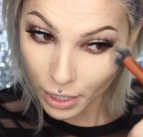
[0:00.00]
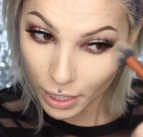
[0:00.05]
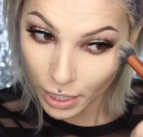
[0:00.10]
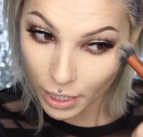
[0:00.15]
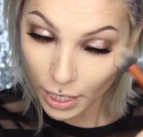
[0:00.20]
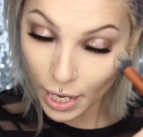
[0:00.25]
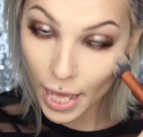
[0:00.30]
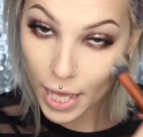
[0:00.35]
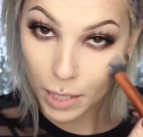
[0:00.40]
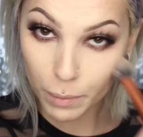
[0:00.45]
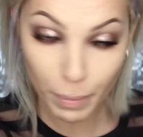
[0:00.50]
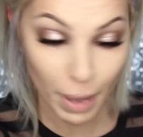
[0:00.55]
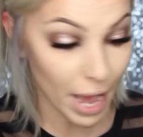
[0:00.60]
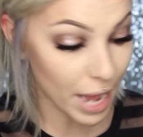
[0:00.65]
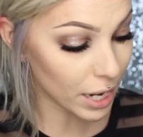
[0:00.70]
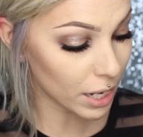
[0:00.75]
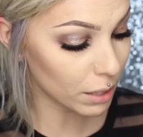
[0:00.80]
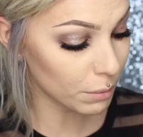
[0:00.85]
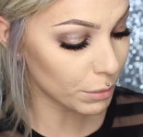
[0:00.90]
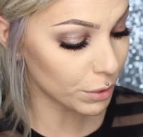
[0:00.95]
in a
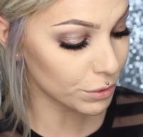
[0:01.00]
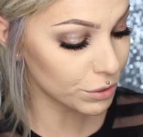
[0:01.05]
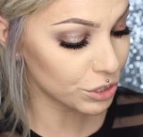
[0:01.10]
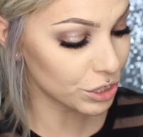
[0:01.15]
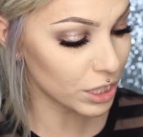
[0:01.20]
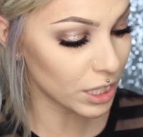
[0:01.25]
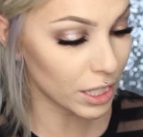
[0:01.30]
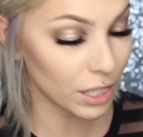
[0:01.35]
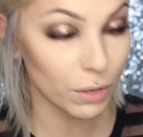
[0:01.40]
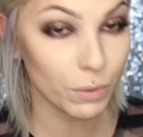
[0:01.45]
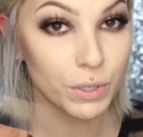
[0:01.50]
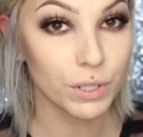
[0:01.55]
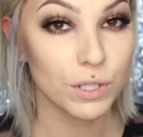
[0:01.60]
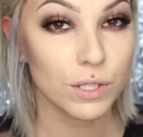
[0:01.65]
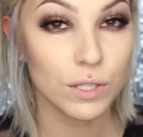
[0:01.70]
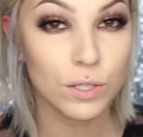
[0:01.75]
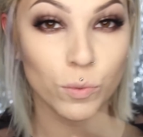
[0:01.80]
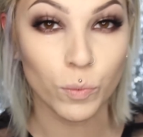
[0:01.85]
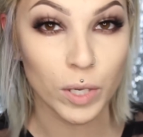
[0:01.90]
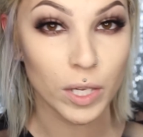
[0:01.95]
patting motion. I don't want to
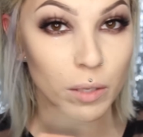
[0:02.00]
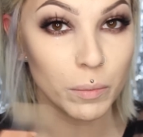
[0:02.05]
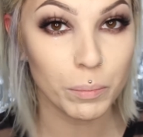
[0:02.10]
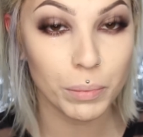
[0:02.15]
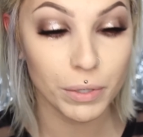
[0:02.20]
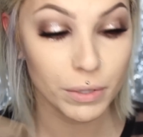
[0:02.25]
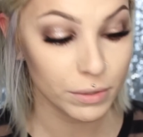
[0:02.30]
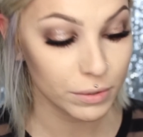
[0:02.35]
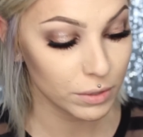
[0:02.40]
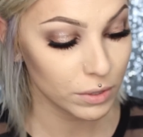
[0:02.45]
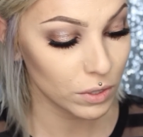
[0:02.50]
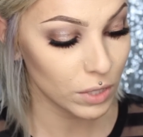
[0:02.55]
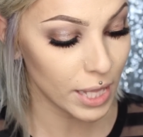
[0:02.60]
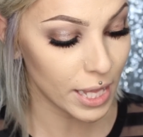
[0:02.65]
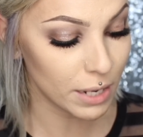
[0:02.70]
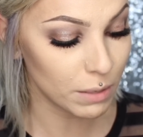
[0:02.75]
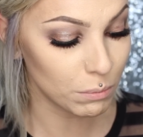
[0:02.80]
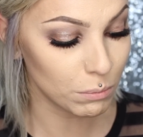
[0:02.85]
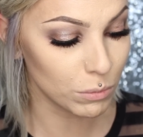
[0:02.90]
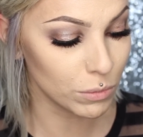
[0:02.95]
sweep
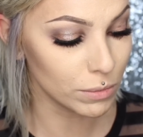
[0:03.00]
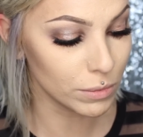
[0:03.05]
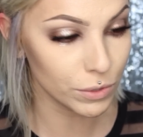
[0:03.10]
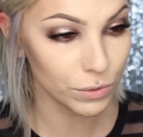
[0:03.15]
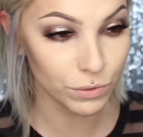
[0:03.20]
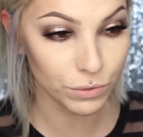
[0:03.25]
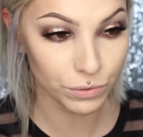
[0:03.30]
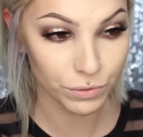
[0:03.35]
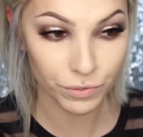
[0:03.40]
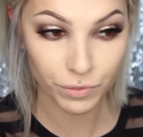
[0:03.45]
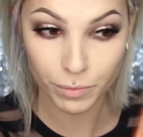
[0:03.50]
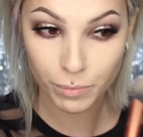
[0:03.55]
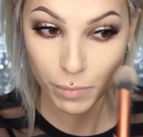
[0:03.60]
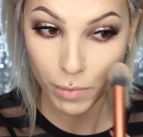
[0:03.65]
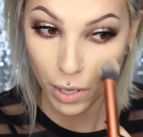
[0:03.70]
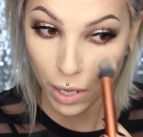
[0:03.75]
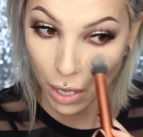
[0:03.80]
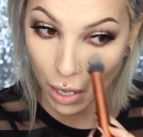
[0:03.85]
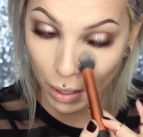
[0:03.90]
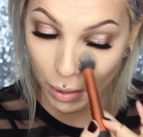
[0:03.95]
and move
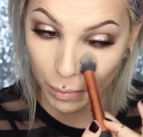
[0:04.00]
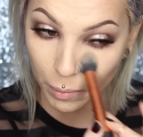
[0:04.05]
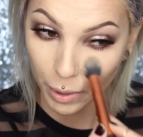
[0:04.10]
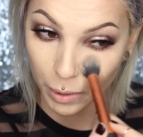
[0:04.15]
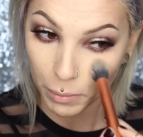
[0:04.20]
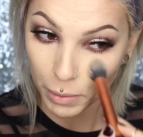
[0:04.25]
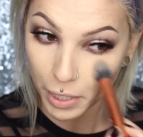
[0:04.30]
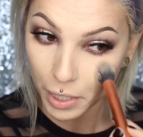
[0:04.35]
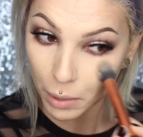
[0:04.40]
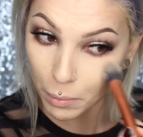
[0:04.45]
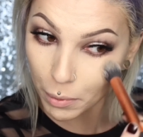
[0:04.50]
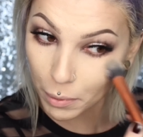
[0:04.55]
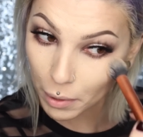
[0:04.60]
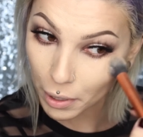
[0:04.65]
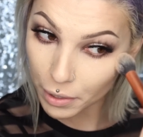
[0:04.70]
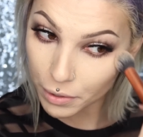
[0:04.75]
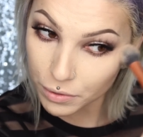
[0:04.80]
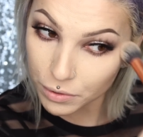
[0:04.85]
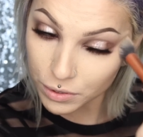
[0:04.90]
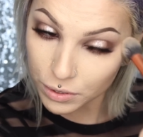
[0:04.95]
my makeup
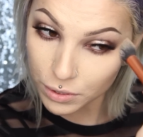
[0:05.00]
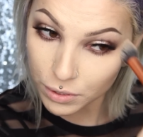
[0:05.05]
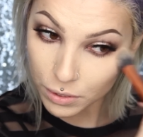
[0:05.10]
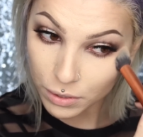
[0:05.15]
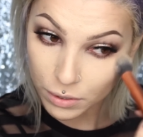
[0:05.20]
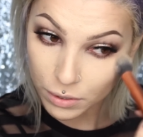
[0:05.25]
around.